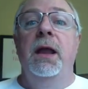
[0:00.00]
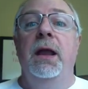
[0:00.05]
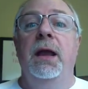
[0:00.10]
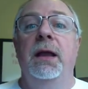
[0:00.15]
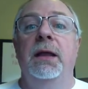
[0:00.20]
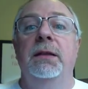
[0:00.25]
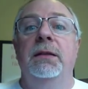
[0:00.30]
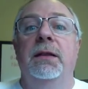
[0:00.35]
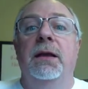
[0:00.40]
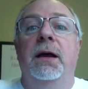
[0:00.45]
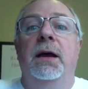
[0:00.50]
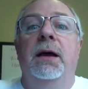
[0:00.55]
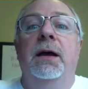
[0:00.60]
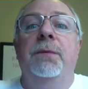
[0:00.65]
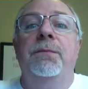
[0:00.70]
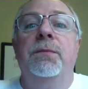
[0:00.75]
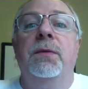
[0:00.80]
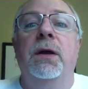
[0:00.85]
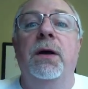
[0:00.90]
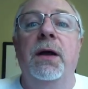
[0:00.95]
And
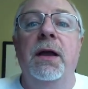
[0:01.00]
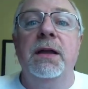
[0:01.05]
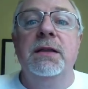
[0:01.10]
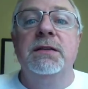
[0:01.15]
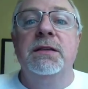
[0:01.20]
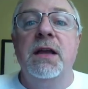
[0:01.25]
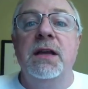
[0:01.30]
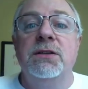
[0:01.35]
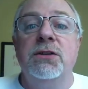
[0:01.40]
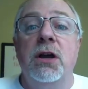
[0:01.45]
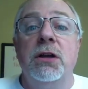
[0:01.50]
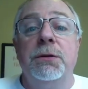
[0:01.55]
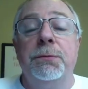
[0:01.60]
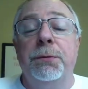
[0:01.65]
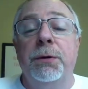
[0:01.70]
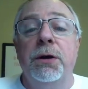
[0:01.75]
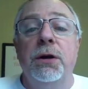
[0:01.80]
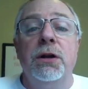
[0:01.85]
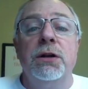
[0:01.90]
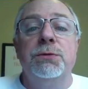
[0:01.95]
as
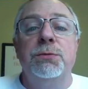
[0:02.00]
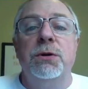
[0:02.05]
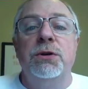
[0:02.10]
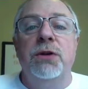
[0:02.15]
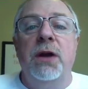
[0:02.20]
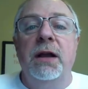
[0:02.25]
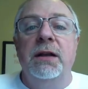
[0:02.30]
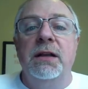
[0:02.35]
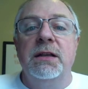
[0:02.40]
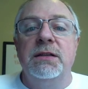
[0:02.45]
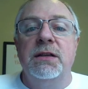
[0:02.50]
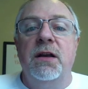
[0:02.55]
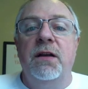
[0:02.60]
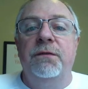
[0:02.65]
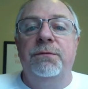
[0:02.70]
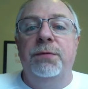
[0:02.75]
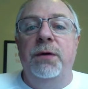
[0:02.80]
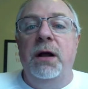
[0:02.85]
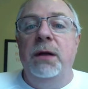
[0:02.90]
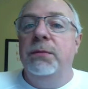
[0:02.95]
entrepreneurs, we're trying to
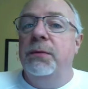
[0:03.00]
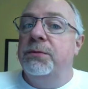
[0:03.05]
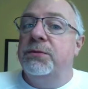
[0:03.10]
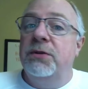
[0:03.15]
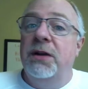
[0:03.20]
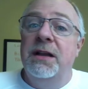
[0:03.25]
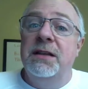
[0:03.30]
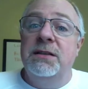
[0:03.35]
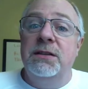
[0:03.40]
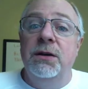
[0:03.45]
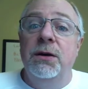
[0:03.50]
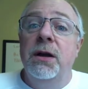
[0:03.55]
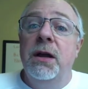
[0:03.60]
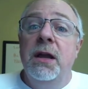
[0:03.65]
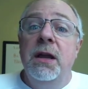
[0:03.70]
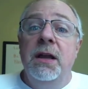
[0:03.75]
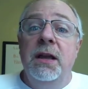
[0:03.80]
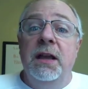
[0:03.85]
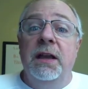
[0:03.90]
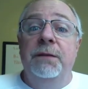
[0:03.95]
solve problems, right? So
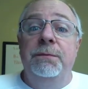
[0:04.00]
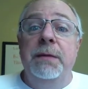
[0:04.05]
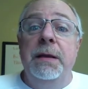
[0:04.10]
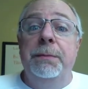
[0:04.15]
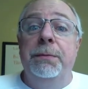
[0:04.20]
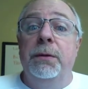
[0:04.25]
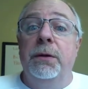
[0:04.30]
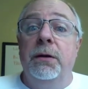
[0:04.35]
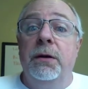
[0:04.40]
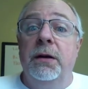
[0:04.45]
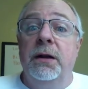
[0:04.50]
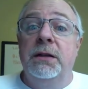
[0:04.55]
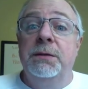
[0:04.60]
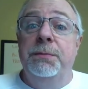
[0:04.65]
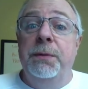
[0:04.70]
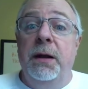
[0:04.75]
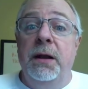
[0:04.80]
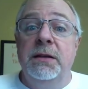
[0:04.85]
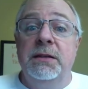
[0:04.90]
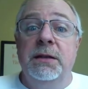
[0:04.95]
if people are
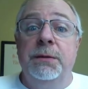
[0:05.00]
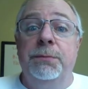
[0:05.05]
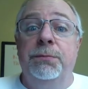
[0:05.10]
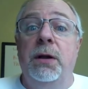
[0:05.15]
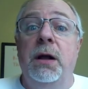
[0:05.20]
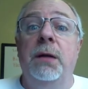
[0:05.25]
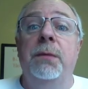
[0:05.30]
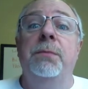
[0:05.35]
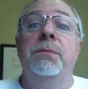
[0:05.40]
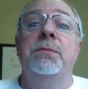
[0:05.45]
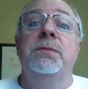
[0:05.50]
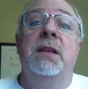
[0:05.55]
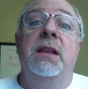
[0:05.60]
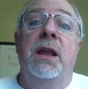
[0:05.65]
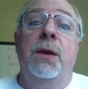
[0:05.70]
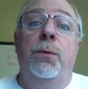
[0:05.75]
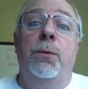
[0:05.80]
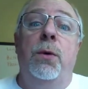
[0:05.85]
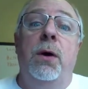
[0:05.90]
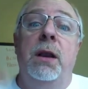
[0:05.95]
experiencing problems
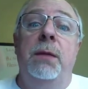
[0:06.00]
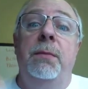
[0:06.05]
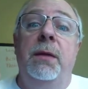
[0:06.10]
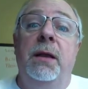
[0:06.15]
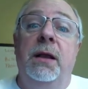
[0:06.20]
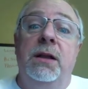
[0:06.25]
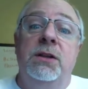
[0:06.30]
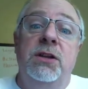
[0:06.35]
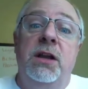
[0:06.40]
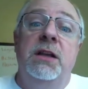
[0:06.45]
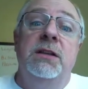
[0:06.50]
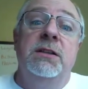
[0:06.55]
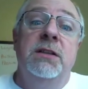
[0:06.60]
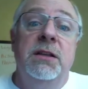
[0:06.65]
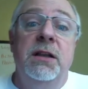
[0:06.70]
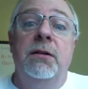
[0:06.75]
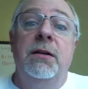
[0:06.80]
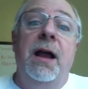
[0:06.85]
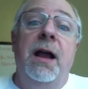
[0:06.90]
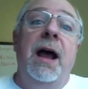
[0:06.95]
and they want to make a change
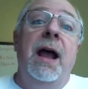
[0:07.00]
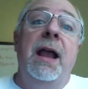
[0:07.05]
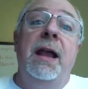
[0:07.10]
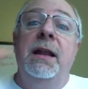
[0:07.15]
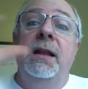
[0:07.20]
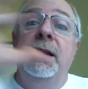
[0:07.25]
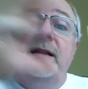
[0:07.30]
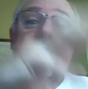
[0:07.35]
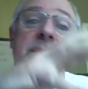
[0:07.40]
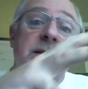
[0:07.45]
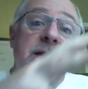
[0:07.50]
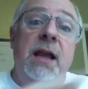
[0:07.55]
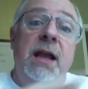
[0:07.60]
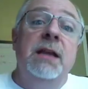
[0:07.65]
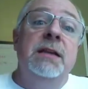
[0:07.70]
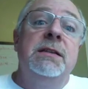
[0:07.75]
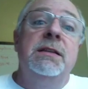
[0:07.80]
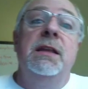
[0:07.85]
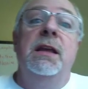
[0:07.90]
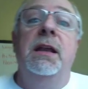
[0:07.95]
in their diet, in this
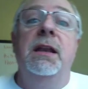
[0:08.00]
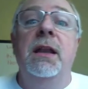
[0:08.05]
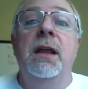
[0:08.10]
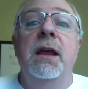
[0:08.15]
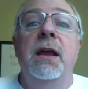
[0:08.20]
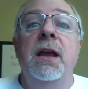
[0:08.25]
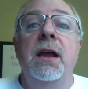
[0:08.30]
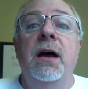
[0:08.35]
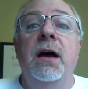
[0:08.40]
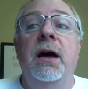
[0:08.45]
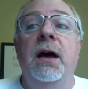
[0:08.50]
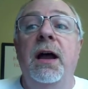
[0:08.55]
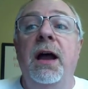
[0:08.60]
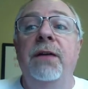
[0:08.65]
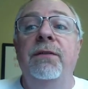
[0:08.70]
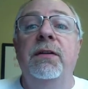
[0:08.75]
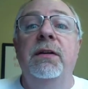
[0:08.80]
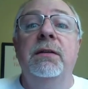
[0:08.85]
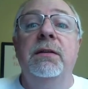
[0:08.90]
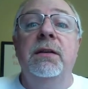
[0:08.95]
case, then
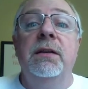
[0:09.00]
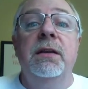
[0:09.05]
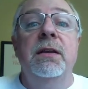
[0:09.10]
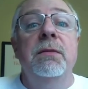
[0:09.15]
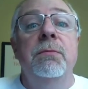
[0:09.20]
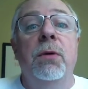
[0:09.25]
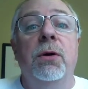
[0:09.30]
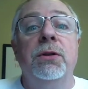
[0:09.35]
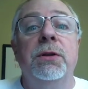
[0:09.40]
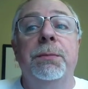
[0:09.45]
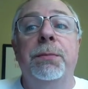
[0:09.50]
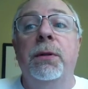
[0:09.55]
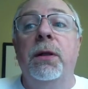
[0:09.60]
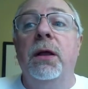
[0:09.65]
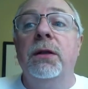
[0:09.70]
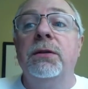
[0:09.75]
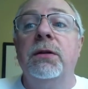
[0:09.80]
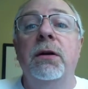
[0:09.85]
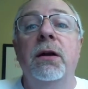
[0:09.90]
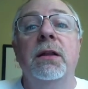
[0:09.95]
having multiple
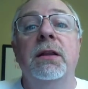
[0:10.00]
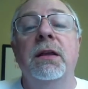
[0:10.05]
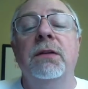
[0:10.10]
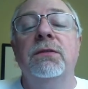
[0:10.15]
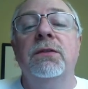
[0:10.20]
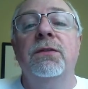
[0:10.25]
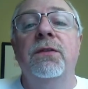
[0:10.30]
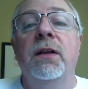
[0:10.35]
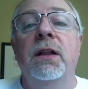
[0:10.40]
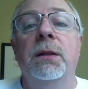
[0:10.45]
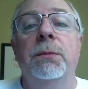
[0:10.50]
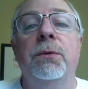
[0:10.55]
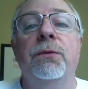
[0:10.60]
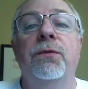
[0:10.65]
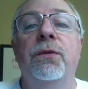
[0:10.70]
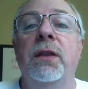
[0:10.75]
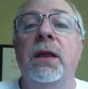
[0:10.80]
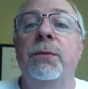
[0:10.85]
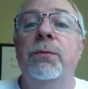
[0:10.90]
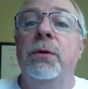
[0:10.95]
alternatives available
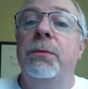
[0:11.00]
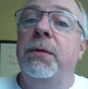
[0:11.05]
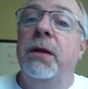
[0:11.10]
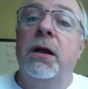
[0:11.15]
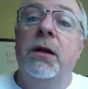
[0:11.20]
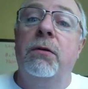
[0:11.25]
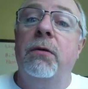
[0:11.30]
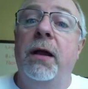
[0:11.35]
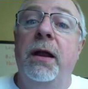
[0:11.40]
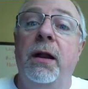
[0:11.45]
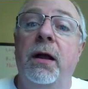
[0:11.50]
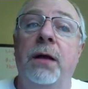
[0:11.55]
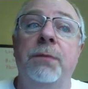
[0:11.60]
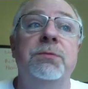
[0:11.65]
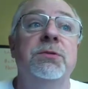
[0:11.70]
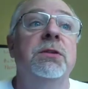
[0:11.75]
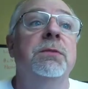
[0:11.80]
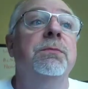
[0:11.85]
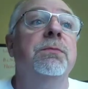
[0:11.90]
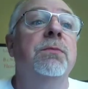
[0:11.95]
for them would be a great
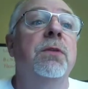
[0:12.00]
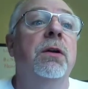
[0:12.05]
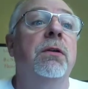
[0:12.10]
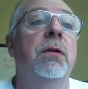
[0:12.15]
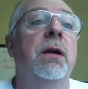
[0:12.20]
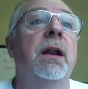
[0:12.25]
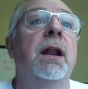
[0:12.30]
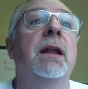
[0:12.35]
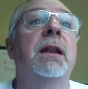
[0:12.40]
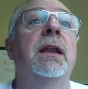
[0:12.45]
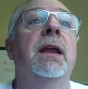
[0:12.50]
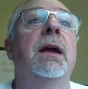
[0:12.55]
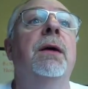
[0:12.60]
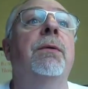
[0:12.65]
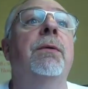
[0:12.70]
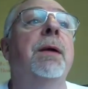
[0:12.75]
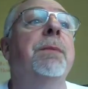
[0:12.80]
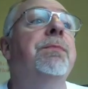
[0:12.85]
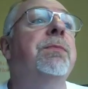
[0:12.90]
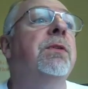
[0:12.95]
option, a great
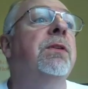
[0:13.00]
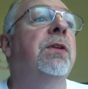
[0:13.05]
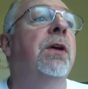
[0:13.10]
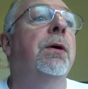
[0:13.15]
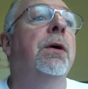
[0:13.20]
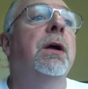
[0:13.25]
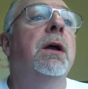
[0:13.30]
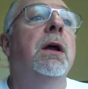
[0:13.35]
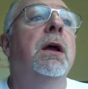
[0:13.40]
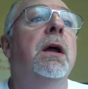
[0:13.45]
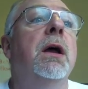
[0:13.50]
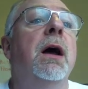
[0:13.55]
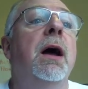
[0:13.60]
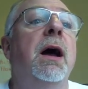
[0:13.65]
idea, right? So